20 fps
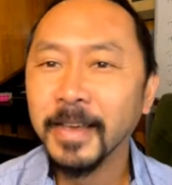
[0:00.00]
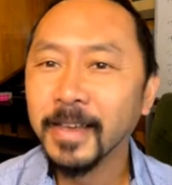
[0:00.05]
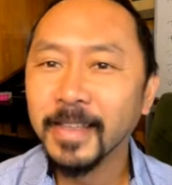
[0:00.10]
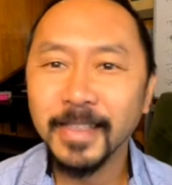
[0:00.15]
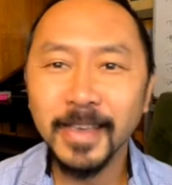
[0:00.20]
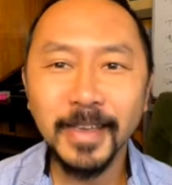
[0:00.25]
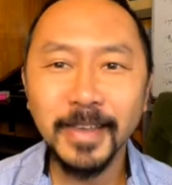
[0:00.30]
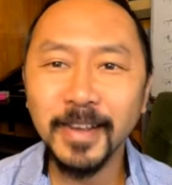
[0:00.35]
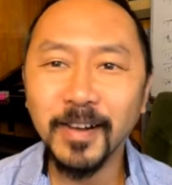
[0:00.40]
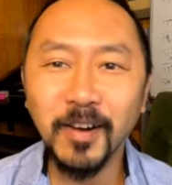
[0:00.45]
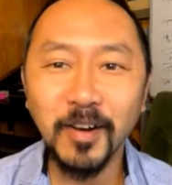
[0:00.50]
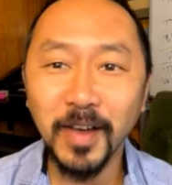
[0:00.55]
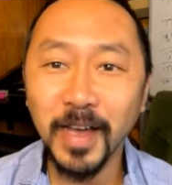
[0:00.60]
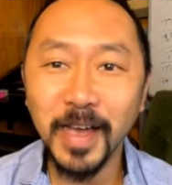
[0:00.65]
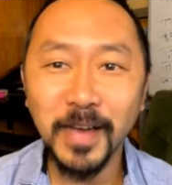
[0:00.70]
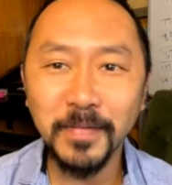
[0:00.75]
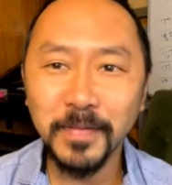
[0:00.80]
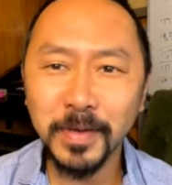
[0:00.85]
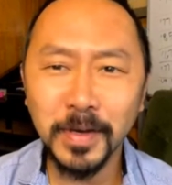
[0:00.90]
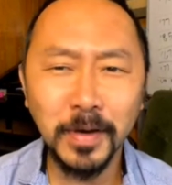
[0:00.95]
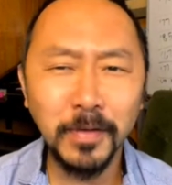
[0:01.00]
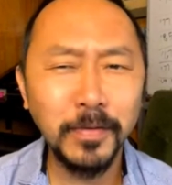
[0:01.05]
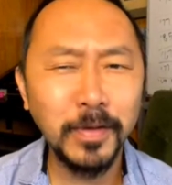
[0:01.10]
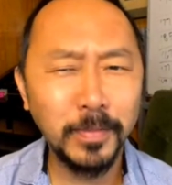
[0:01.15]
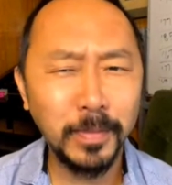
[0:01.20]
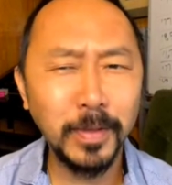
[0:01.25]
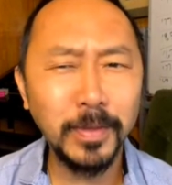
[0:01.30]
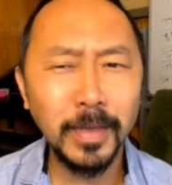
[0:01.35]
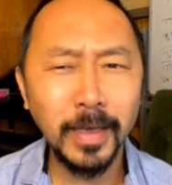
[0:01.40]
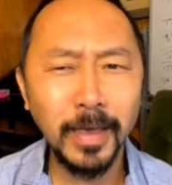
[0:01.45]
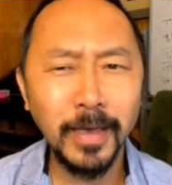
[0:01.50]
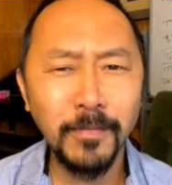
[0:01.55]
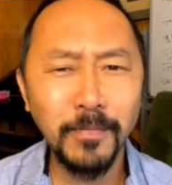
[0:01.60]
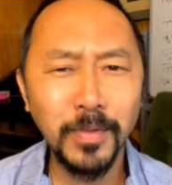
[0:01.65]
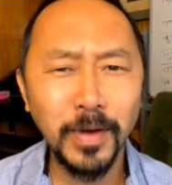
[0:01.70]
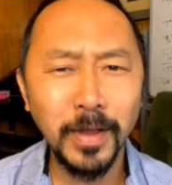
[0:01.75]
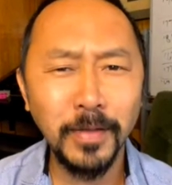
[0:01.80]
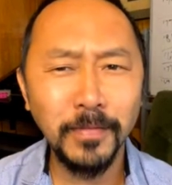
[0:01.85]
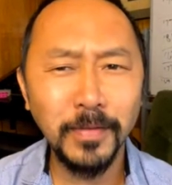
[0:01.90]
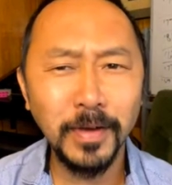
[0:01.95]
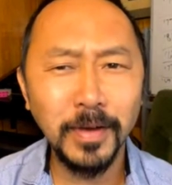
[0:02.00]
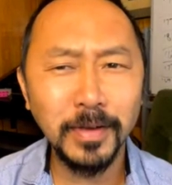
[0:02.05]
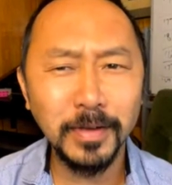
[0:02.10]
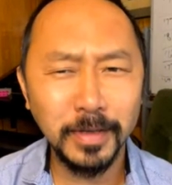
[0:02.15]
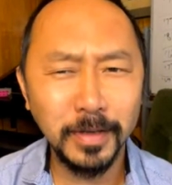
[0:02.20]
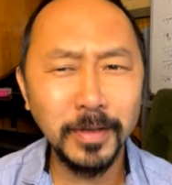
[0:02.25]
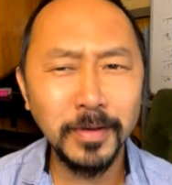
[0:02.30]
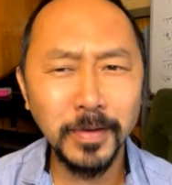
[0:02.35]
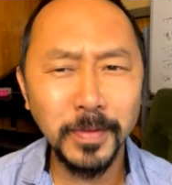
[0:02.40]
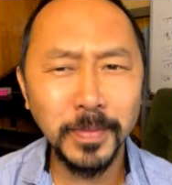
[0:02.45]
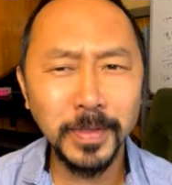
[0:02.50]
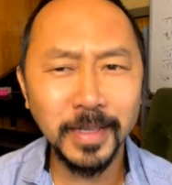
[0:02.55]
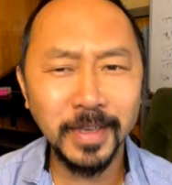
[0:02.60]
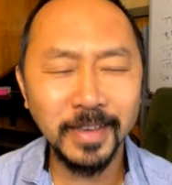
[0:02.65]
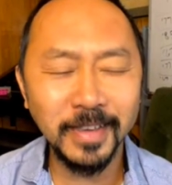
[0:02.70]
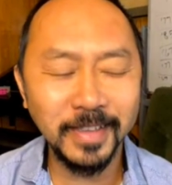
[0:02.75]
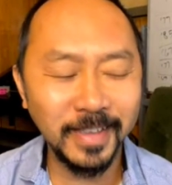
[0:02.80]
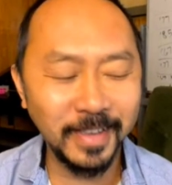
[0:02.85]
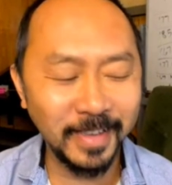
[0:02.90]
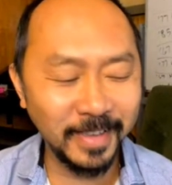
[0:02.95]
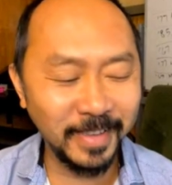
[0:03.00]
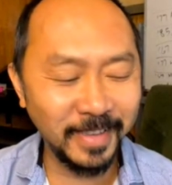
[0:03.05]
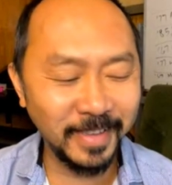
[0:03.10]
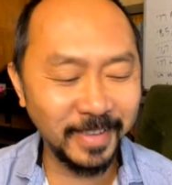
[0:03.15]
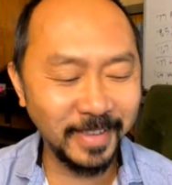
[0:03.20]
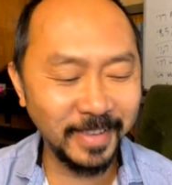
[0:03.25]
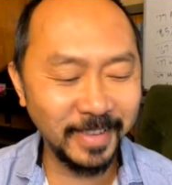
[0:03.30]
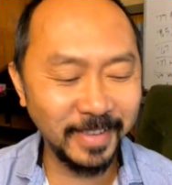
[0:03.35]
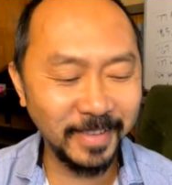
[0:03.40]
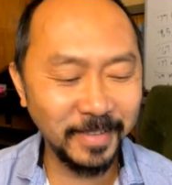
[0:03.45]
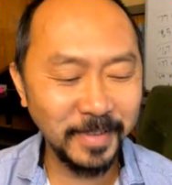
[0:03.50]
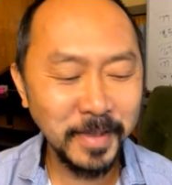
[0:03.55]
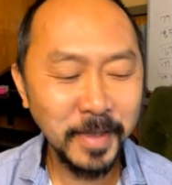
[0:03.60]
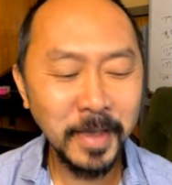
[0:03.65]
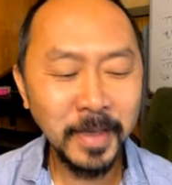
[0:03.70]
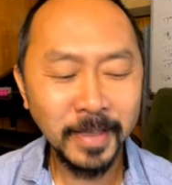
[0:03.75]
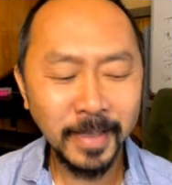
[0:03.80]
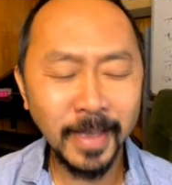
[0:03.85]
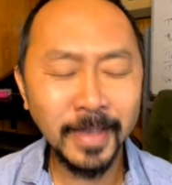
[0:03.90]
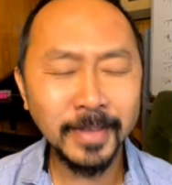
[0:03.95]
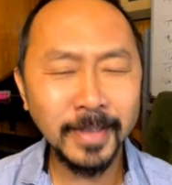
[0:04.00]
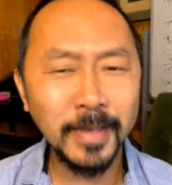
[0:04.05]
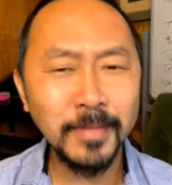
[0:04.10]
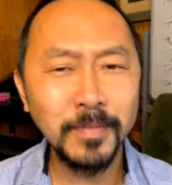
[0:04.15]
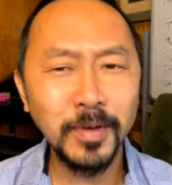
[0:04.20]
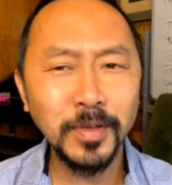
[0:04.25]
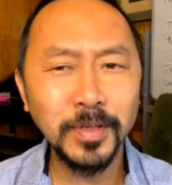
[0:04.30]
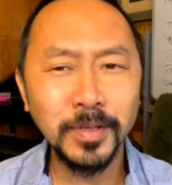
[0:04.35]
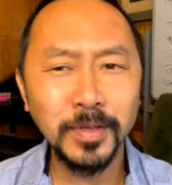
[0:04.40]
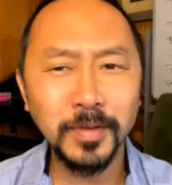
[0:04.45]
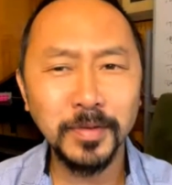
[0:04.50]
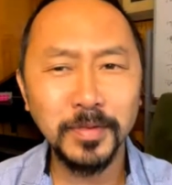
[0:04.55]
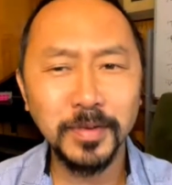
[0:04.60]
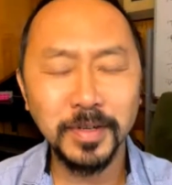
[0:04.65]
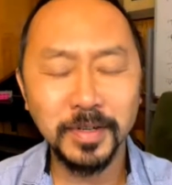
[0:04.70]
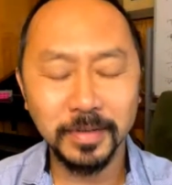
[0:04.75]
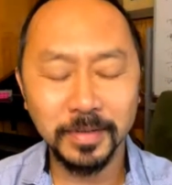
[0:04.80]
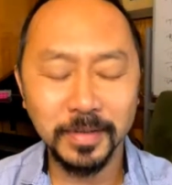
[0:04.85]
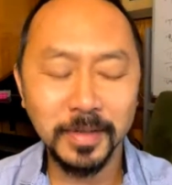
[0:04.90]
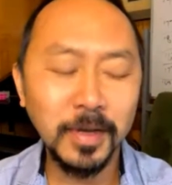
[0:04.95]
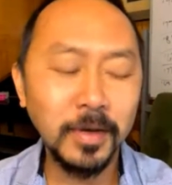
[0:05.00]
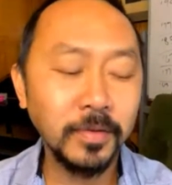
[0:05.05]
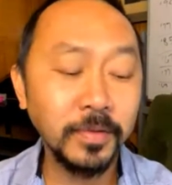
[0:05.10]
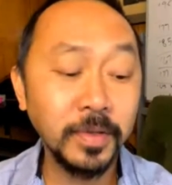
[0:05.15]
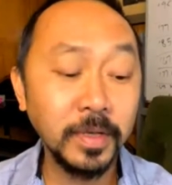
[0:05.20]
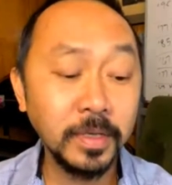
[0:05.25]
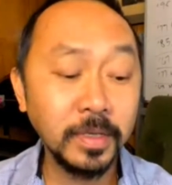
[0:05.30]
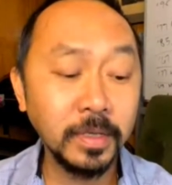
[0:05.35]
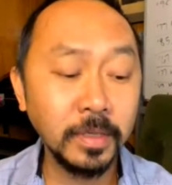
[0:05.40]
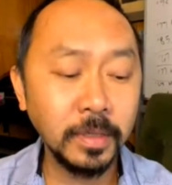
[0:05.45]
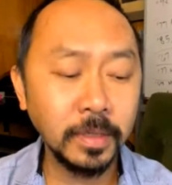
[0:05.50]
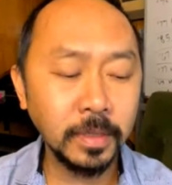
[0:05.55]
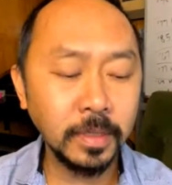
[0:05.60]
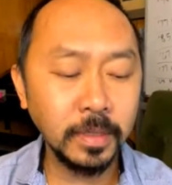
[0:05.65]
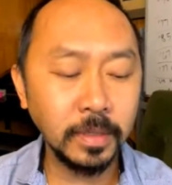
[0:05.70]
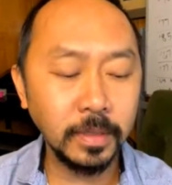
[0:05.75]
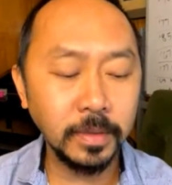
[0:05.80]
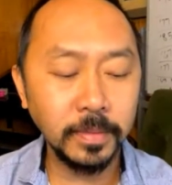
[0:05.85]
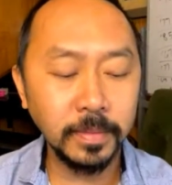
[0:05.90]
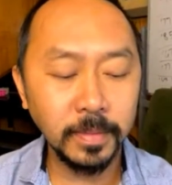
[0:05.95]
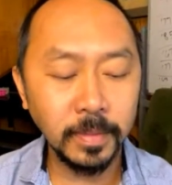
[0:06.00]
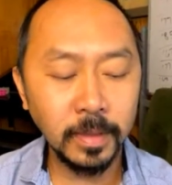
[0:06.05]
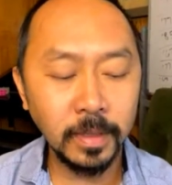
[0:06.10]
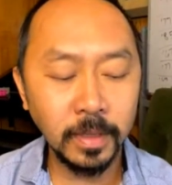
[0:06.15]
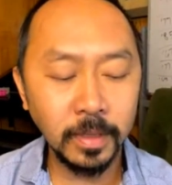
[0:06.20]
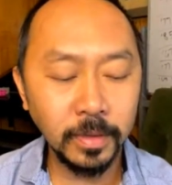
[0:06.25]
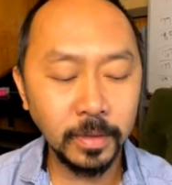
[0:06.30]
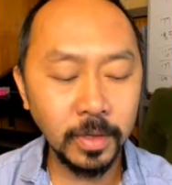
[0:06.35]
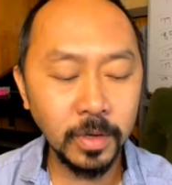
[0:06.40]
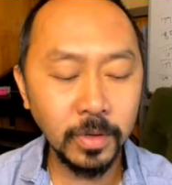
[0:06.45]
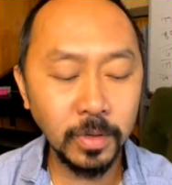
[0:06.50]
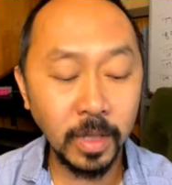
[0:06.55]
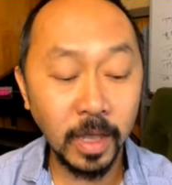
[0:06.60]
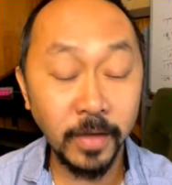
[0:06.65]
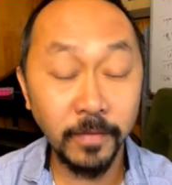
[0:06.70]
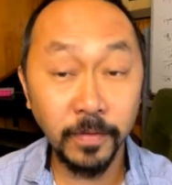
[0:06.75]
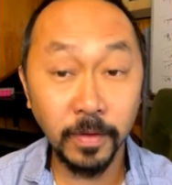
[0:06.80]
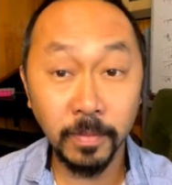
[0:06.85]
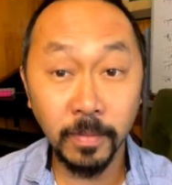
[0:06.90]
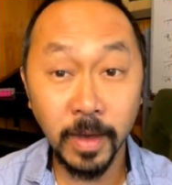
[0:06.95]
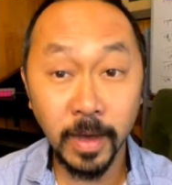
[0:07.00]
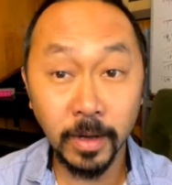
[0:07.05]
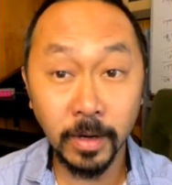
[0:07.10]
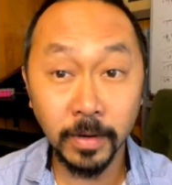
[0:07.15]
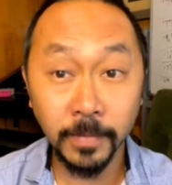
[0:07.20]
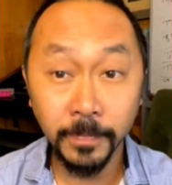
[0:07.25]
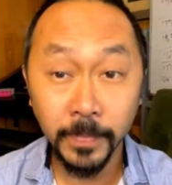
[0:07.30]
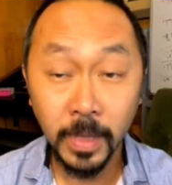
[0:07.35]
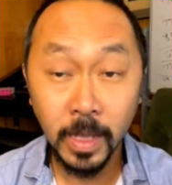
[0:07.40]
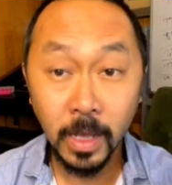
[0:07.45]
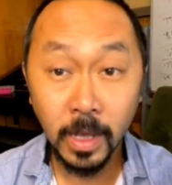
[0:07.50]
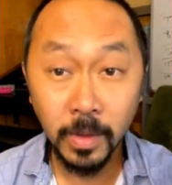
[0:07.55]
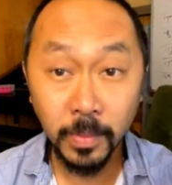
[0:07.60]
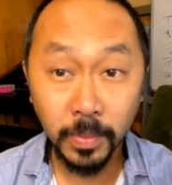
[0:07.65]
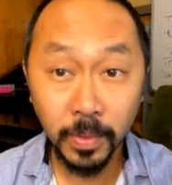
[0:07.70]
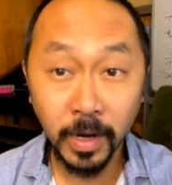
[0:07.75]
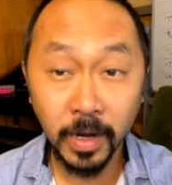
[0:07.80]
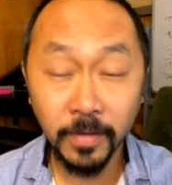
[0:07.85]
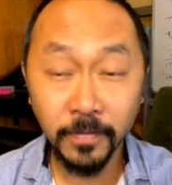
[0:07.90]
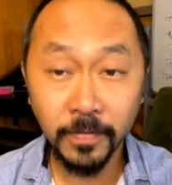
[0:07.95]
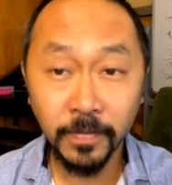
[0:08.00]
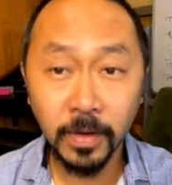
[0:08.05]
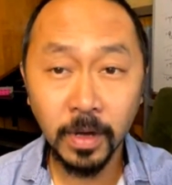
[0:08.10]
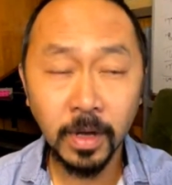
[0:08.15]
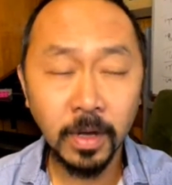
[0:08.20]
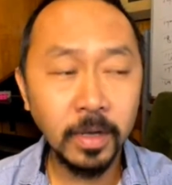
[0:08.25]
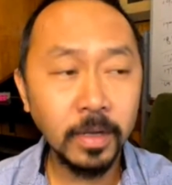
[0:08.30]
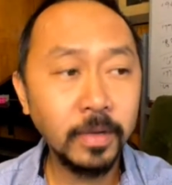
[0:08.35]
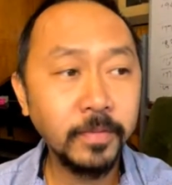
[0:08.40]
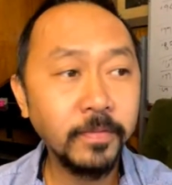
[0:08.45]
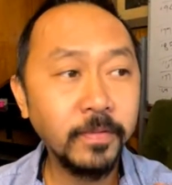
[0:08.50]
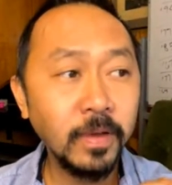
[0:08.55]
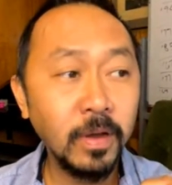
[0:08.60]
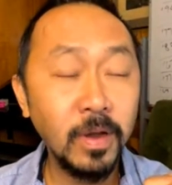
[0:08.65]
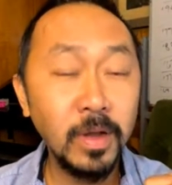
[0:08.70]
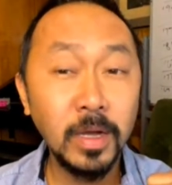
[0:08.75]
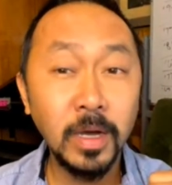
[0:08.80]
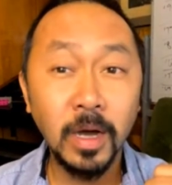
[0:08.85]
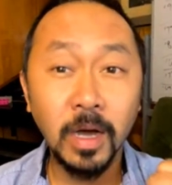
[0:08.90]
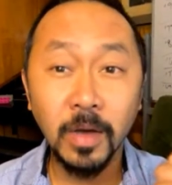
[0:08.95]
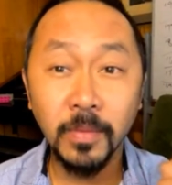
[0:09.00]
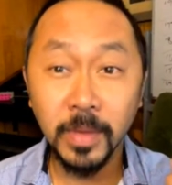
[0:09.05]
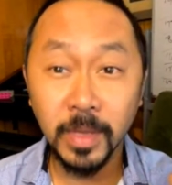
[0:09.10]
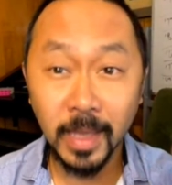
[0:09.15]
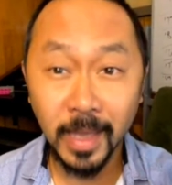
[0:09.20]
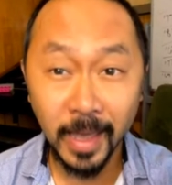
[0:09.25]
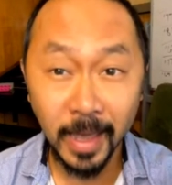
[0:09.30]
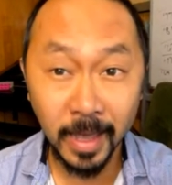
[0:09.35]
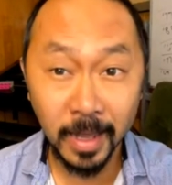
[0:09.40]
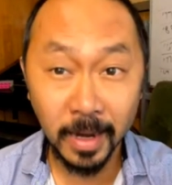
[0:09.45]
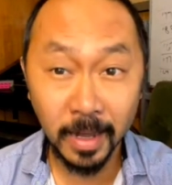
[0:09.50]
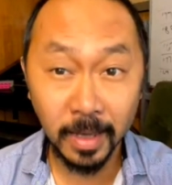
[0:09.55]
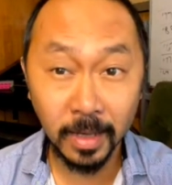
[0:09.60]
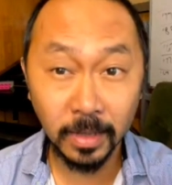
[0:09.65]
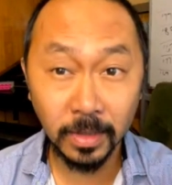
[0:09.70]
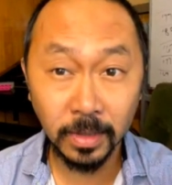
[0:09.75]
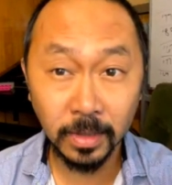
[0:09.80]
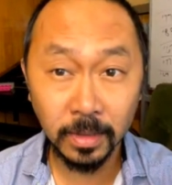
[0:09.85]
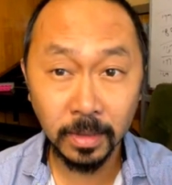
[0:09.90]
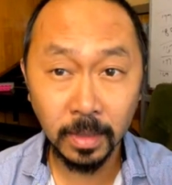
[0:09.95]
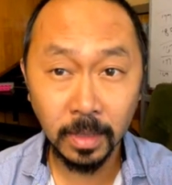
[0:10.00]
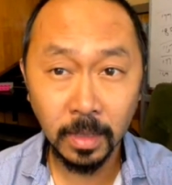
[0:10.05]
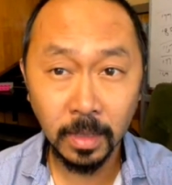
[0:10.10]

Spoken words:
They don't have COVID, but they have brain fog. You know what I'm saying? That's like most of the world. No, this is no laughing matter. Brain fog, very common. Headaches.